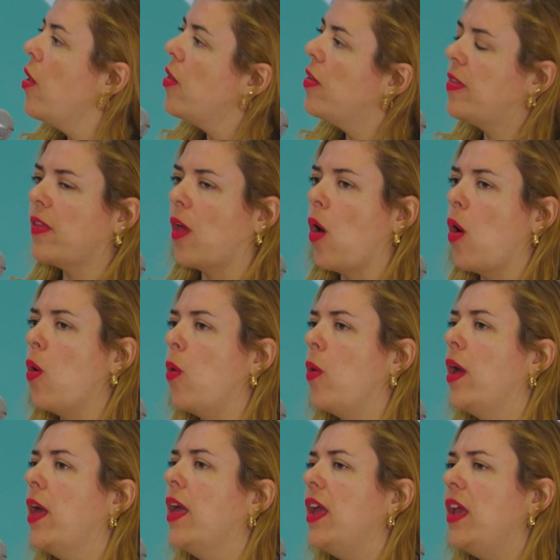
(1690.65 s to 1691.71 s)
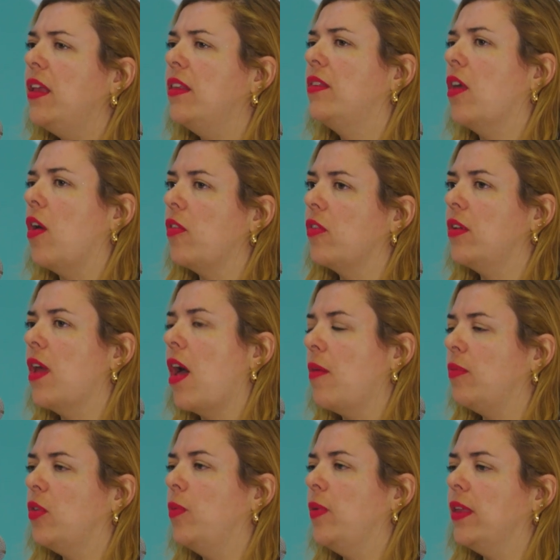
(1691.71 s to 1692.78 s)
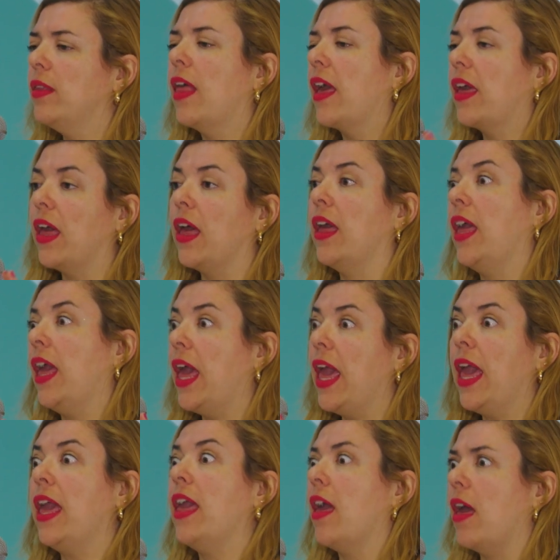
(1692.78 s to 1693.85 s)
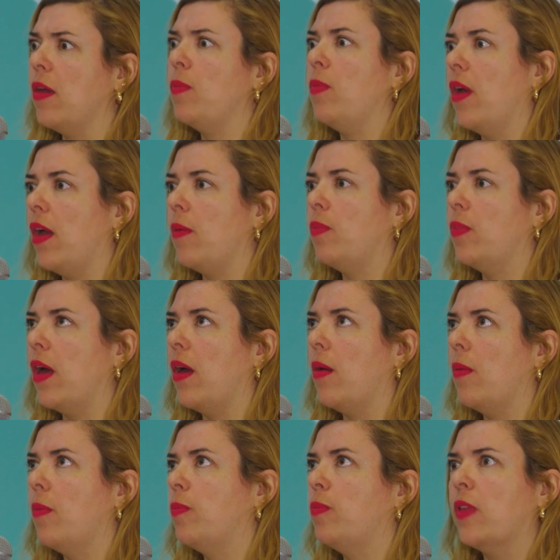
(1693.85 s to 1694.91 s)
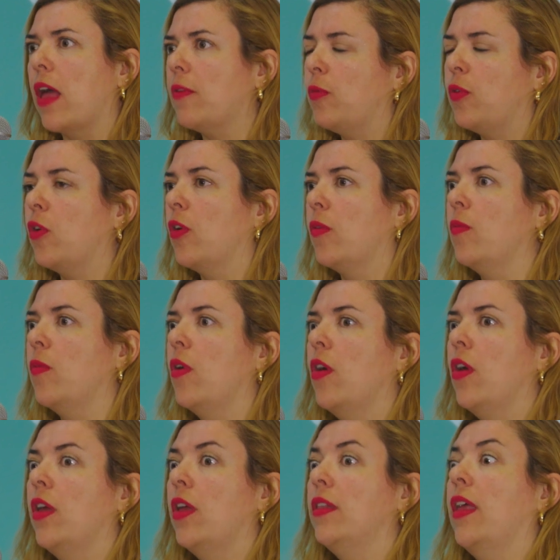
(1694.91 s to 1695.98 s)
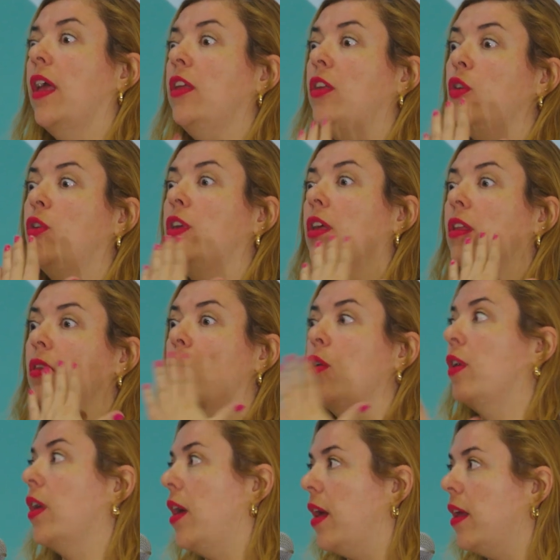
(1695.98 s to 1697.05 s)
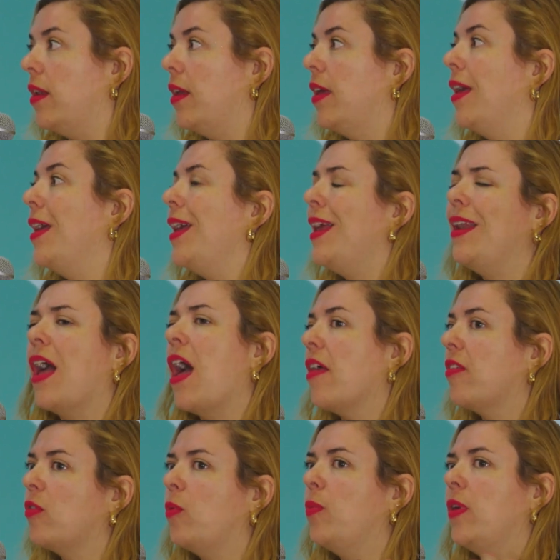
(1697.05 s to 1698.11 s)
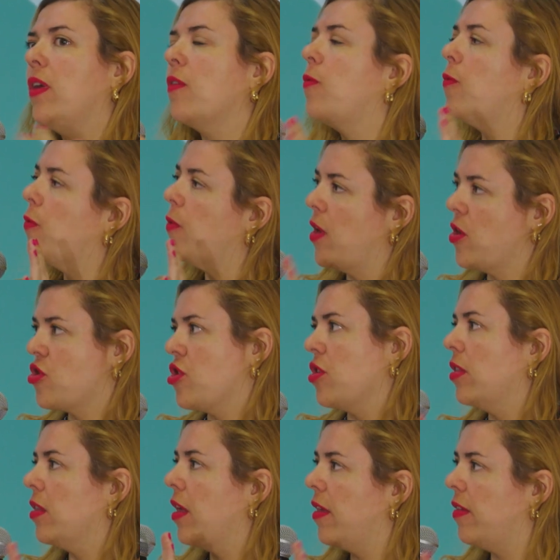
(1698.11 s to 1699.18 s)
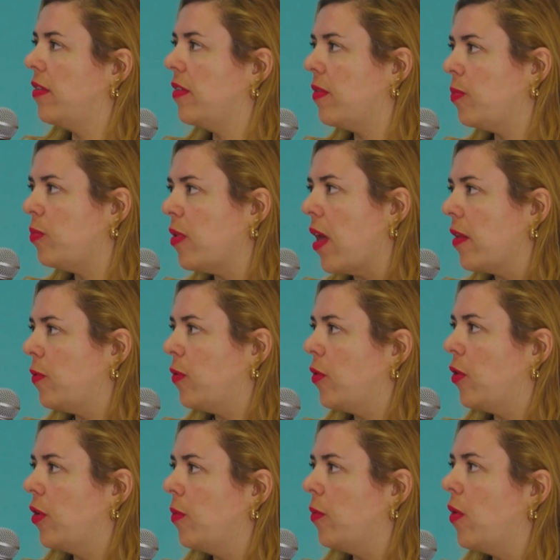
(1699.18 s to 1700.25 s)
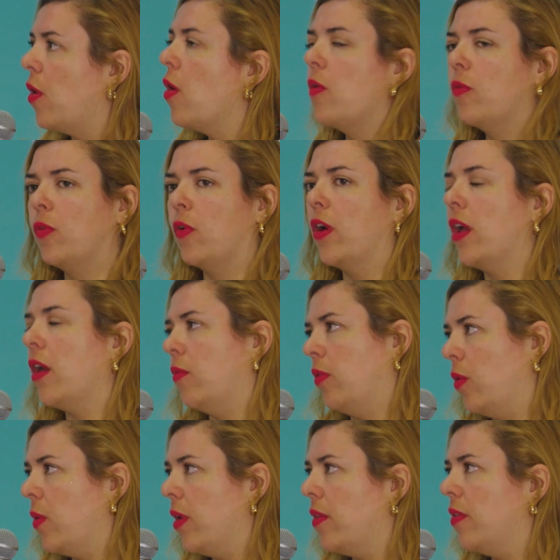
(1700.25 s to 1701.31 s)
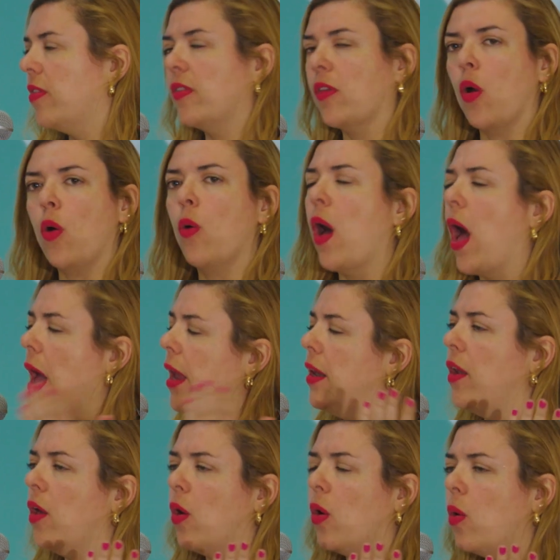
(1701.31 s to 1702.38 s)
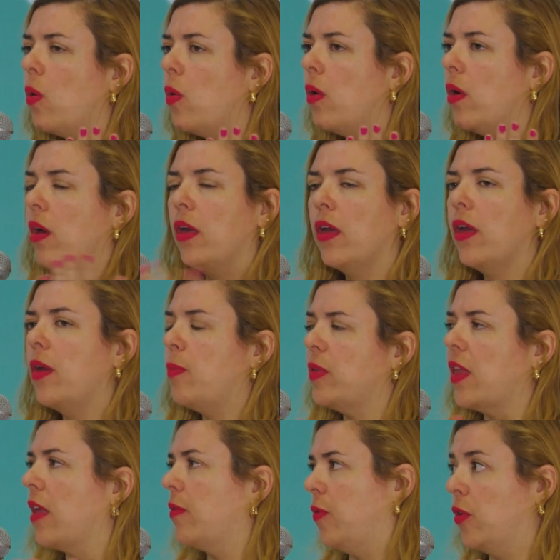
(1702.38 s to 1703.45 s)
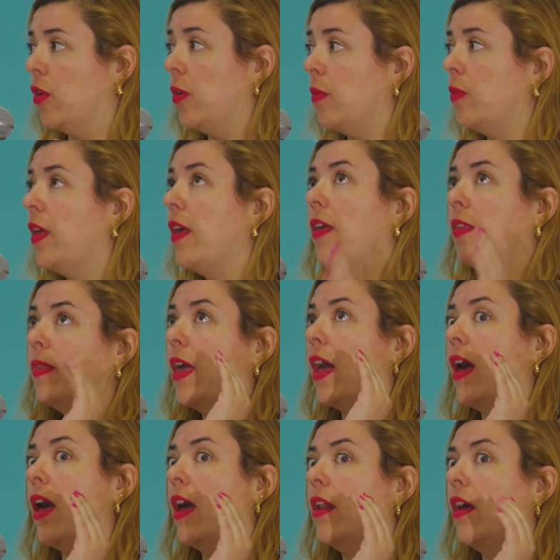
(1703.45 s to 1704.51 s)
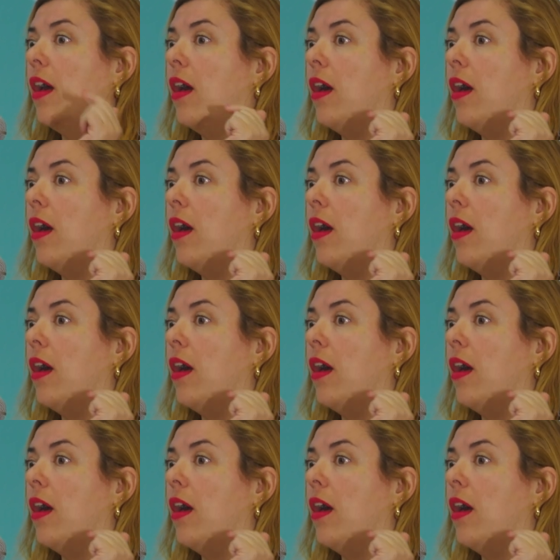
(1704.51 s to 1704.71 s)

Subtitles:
So it doesn't have to be like a AI platform that you can look at. It has to be a frictionless platform for everyone. So I know a platform that